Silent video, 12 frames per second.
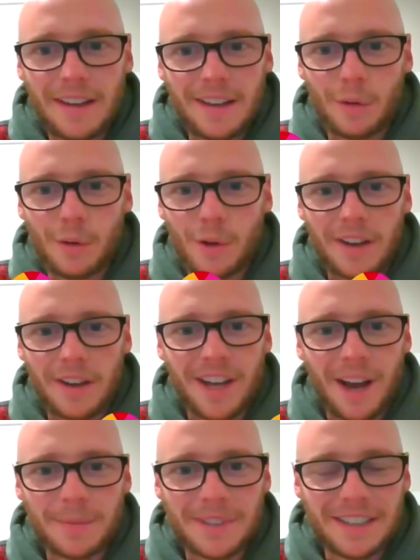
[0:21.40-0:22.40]
all you guys
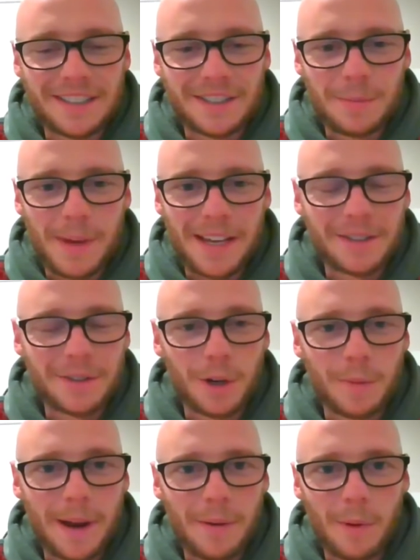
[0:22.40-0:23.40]
come to listen to me to
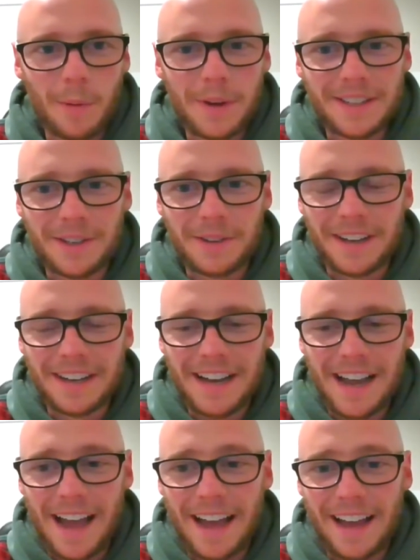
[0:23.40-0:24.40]
talk about what we're doing
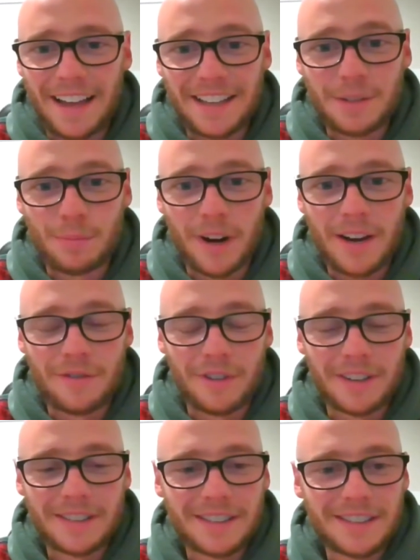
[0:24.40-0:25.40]
and then to pray for
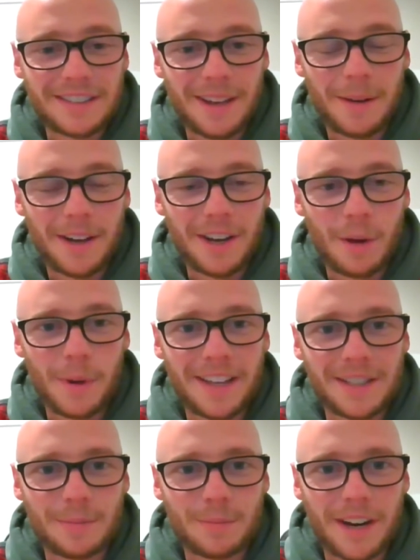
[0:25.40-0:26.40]
us. I know we're
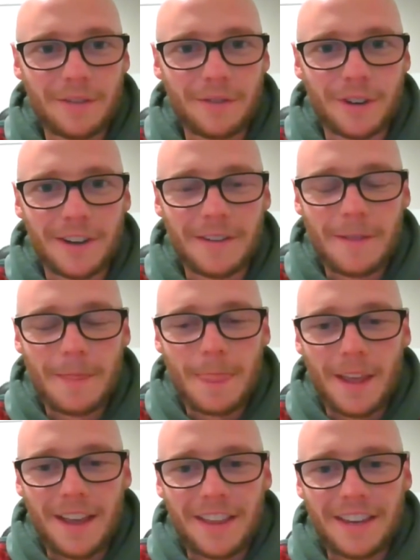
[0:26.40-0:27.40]
here to pray for
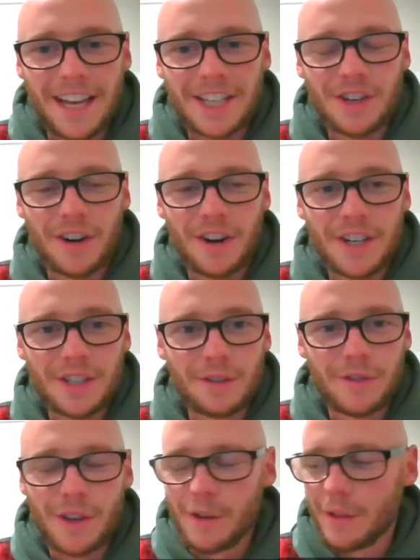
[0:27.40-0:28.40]
the next generation
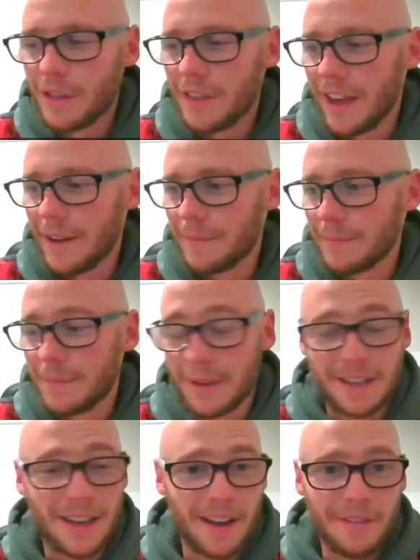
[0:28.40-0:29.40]
of youth, but
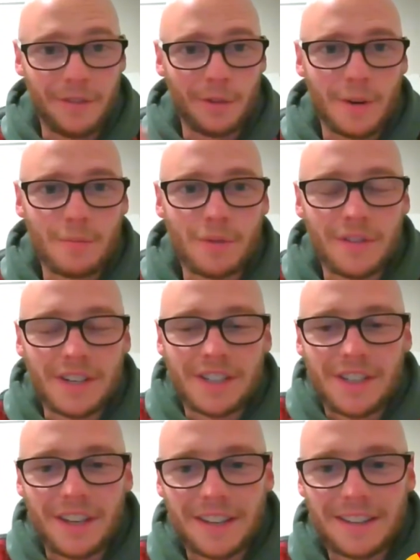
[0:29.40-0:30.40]
yeah, I feel very
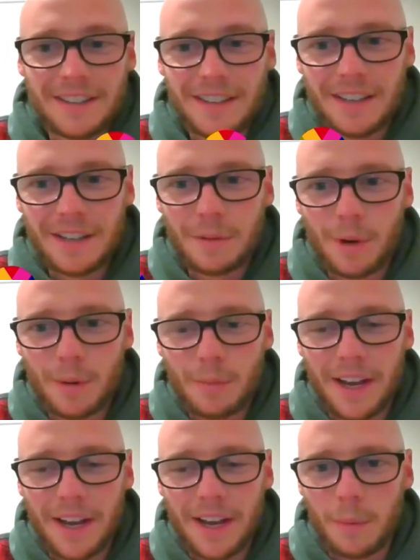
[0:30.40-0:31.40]
privileged that you want to
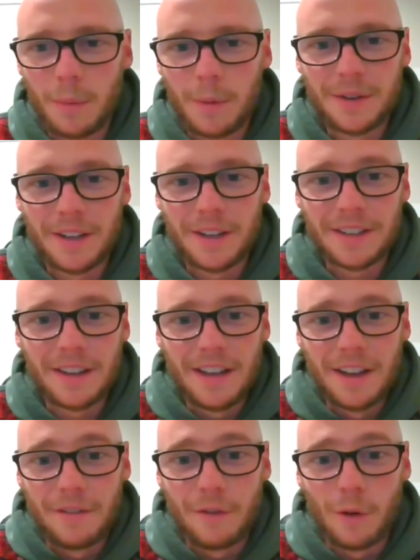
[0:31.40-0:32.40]
pray into what we're doing
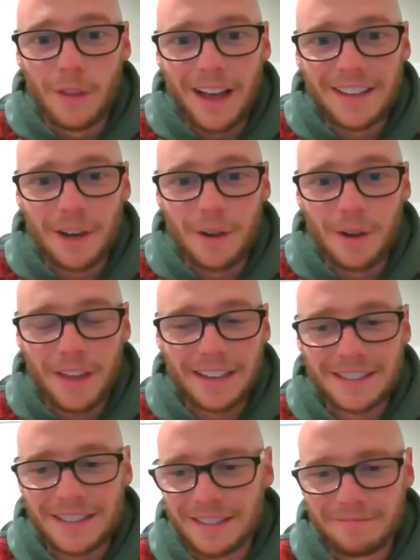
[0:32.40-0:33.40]
for that. So
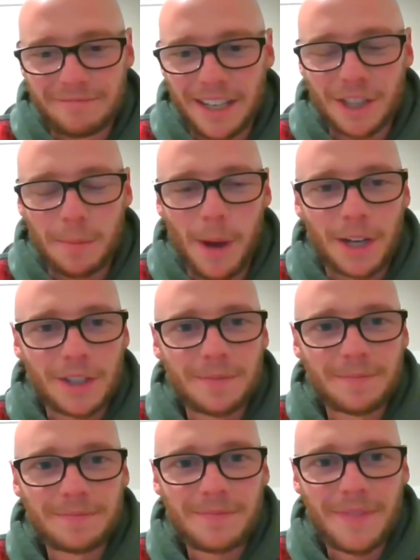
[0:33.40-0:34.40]
thanks so
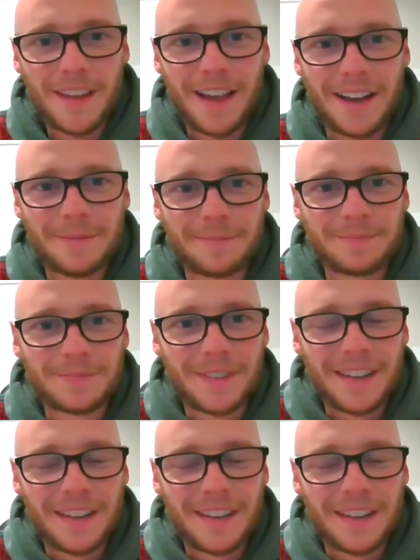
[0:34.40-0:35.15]
much. Um,